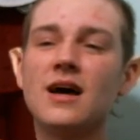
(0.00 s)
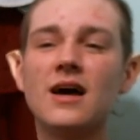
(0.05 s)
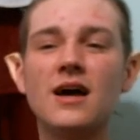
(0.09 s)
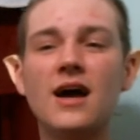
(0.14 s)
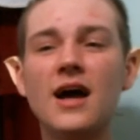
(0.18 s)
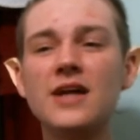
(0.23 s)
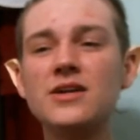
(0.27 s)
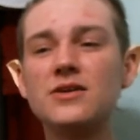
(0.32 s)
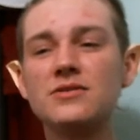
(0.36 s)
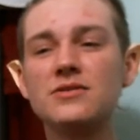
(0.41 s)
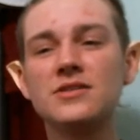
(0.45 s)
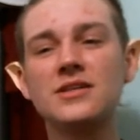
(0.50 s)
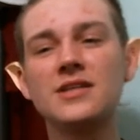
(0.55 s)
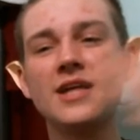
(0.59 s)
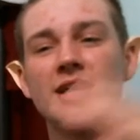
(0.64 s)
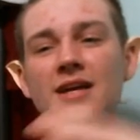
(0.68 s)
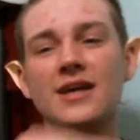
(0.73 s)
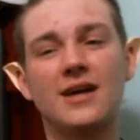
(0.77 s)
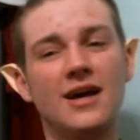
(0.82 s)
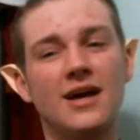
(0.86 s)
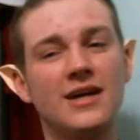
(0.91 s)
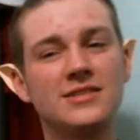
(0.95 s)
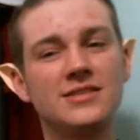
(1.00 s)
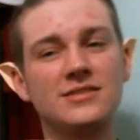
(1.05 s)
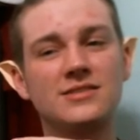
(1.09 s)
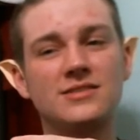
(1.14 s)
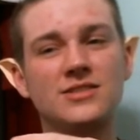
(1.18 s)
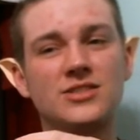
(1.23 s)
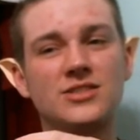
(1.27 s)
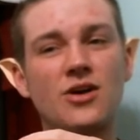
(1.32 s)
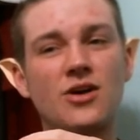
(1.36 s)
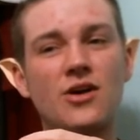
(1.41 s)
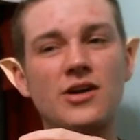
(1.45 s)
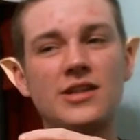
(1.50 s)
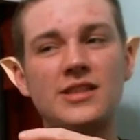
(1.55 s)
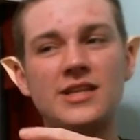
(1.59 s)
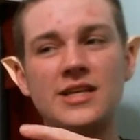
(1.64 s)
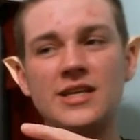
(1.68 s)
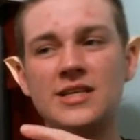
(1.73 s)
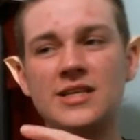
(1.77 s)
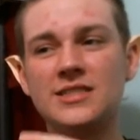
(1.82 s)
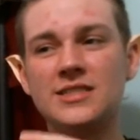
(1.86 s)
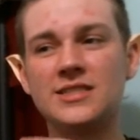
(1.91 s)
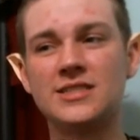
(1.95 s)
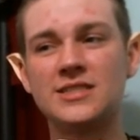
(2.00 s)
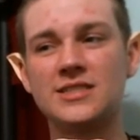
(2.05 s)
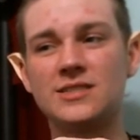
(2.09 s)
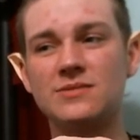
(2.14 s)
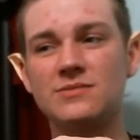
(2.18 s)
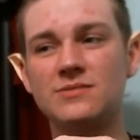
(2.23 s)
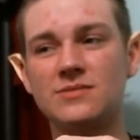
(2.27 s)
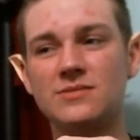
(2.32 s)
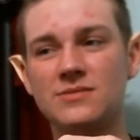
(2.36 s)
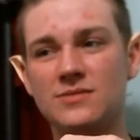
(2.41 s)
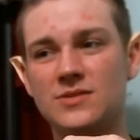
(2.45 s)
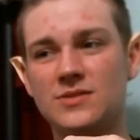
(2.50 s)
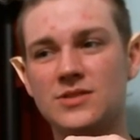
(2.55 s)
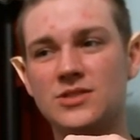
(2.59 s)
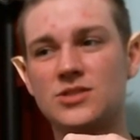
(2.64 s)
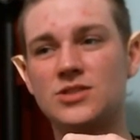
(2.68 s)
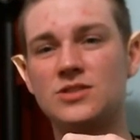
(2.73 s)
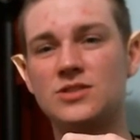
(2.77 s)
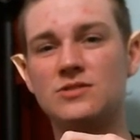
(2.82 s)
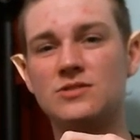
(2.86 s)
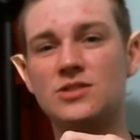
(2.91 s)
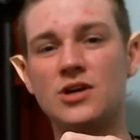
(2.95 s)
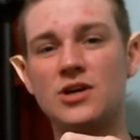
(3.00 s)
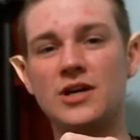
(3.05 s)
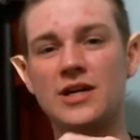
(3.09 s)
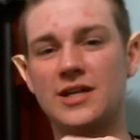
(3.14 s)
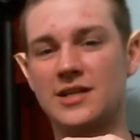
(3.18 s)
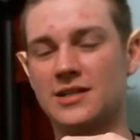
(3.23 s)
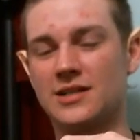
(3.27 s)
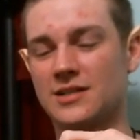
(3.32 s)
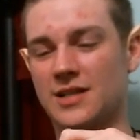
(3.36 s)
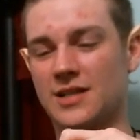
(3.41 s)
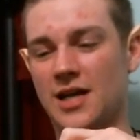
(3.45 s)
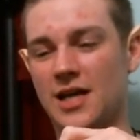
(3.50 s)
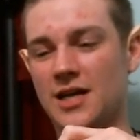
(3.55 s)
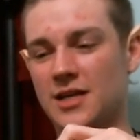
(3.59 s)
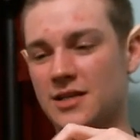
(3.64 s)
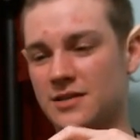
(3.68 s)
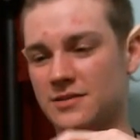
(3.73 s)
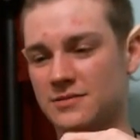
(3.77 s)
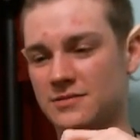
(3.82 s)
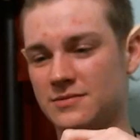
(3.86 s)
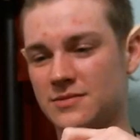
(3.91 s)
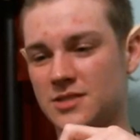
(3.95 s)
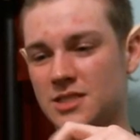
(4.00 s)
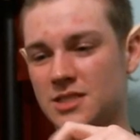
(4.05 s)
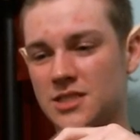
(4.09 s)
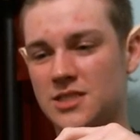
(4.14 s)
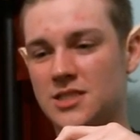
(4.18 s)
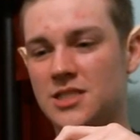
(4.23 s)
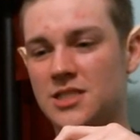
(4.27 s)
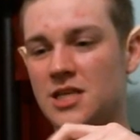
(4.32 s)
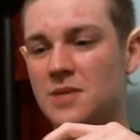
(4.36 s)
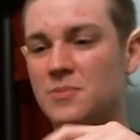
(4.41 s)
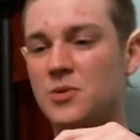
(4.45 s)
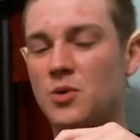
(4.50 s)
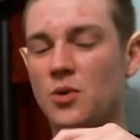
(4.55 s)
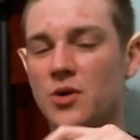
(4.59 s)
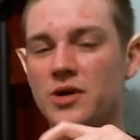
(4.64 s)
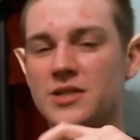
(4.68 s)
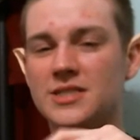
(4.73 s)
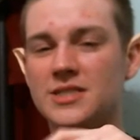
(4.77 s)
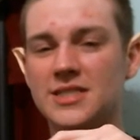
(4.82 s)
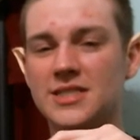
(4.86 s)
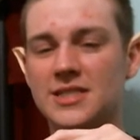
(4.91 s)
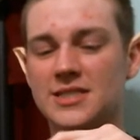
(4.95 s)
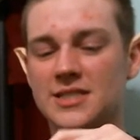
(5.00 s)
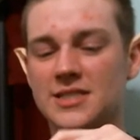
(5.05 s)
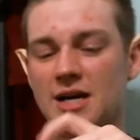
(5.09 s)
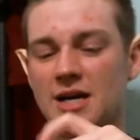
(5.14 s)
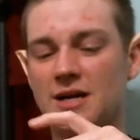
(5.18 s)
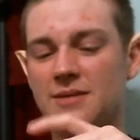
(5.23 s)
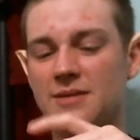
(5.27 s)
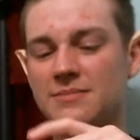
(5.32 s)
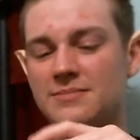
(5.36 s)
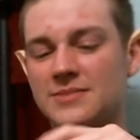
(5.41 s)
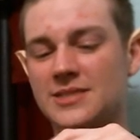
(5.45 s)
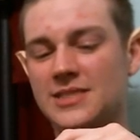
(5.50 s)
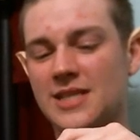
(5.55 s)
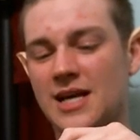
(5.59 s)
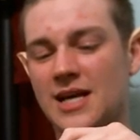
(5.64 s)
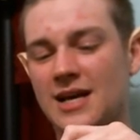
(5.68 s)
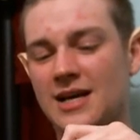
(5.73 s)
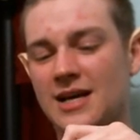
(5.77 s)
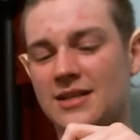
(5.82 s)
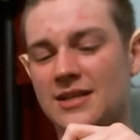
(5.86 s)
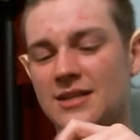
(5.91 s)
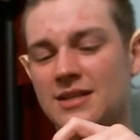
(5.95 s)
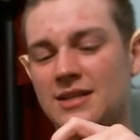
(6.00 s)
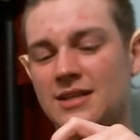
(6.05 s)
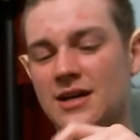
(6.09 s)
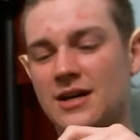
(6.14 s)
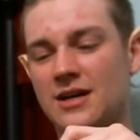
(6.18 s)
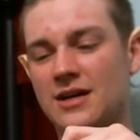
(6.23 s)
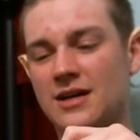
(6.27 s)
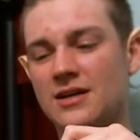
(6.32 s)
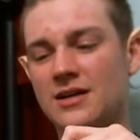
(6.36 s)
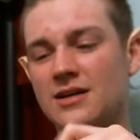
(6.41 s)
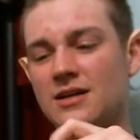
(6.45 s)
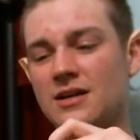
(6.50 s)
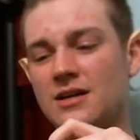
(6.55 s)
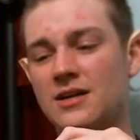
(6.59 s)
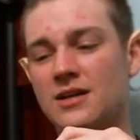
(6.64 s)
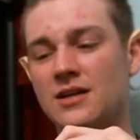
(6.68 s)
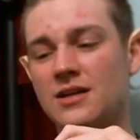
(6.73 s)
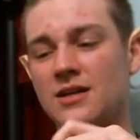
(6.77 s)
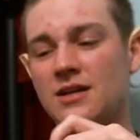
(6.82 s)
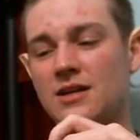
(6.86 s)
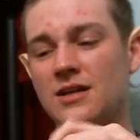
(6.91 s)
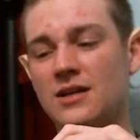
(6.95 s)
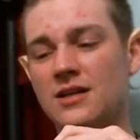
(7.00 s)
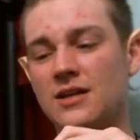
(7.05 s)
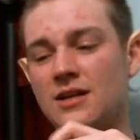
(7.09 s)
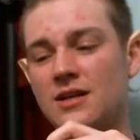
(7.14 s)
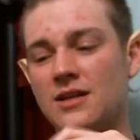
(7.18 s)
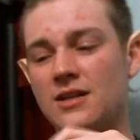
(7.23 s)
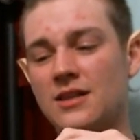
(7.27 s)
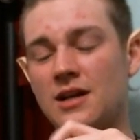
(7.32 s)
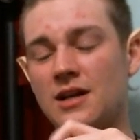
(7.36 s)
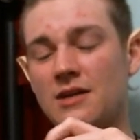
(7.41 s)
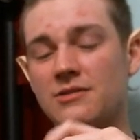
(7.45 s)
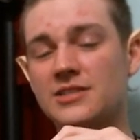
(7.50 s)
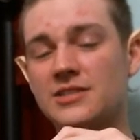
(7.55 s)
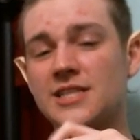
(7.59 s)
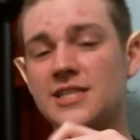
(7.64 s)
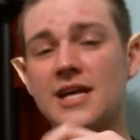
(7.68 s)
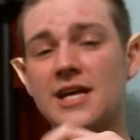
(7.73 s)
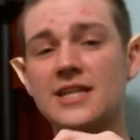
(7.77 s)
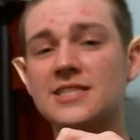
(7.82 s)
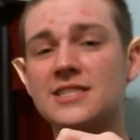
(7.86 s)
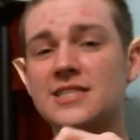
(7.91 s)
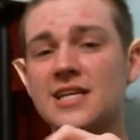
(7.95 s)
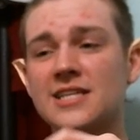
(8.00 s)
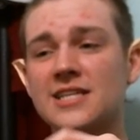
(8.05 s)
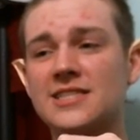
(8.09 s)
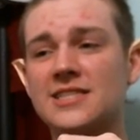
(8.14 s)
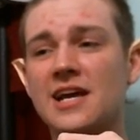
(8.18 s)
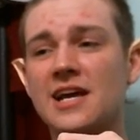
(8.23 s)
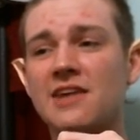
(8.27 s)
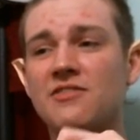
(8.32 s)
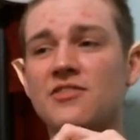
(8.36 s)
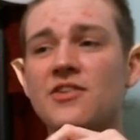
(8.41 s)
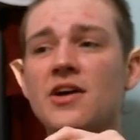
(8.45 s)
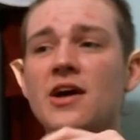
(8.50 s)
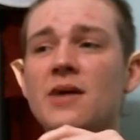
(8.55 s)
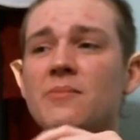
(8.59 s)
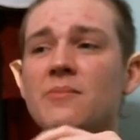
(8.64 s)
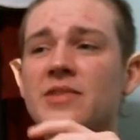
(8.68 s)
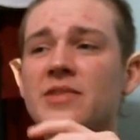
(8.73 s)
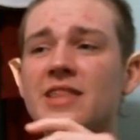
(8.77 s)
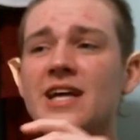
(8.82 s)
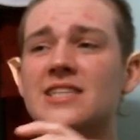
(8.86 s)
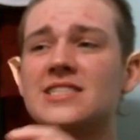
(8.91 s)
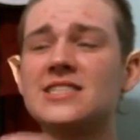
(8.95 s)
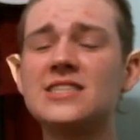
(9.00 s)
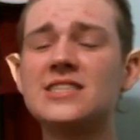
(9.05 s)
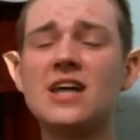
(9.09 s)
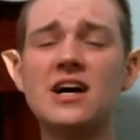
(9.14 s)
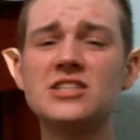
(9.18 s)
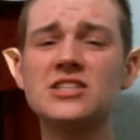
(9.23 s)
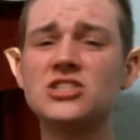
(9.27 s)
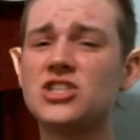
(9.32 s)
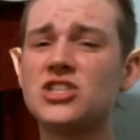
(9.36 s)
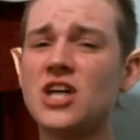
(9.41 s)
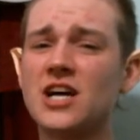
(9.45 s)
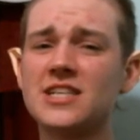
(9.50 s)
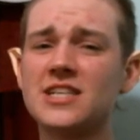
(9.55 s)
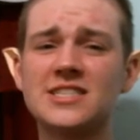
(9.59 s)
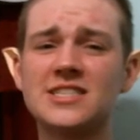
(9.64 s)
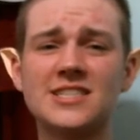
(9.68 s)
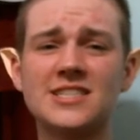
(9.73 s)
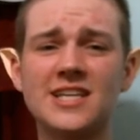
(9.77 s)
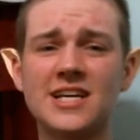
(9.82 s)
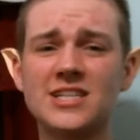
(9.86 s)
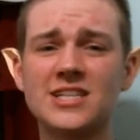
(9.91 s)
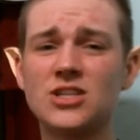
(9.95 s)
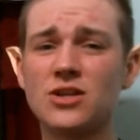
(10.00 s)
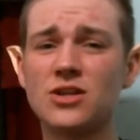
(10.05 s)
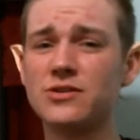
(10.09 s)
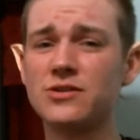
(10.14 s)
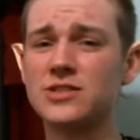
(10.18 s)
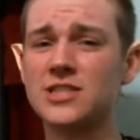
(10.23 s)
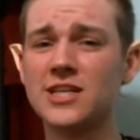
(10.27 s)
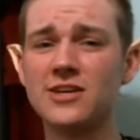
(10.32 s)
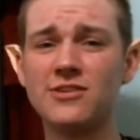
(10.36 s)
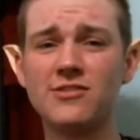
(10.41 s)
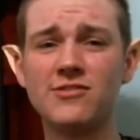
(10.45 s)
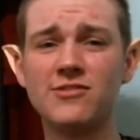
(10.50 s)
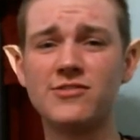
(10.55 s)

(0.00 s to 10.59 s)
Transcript: know that, like, I started these during, like, deep quarantine times, and that I was saying stay safe, but that's not just exclusive